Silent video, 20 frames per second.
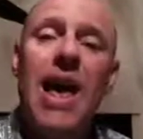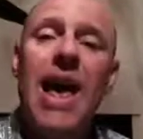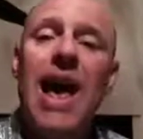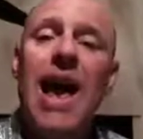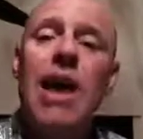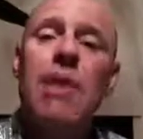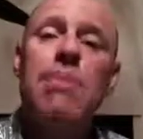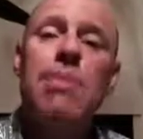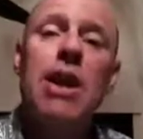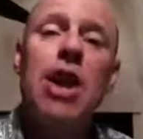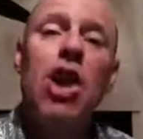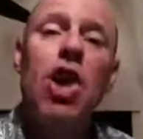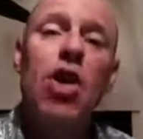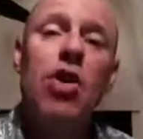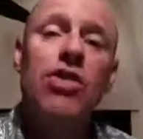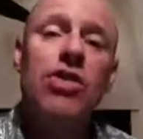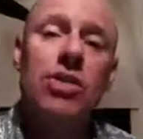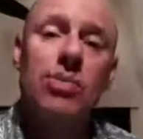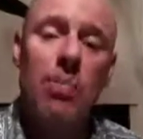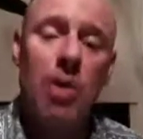had been
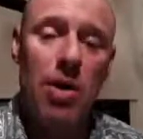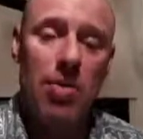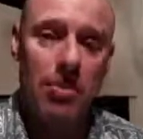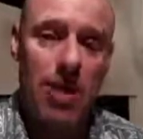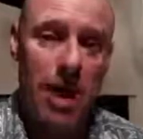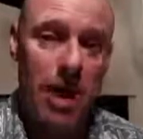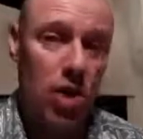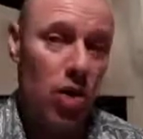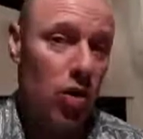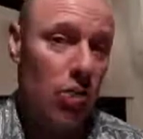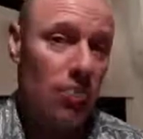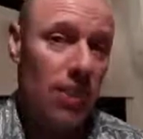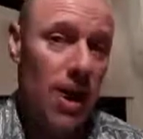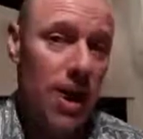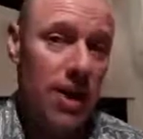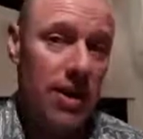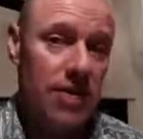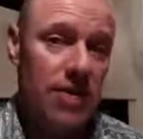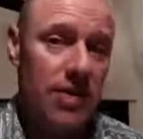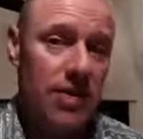lost upon my young
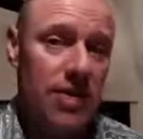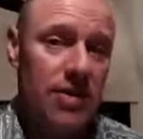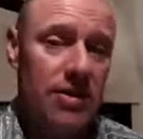mind.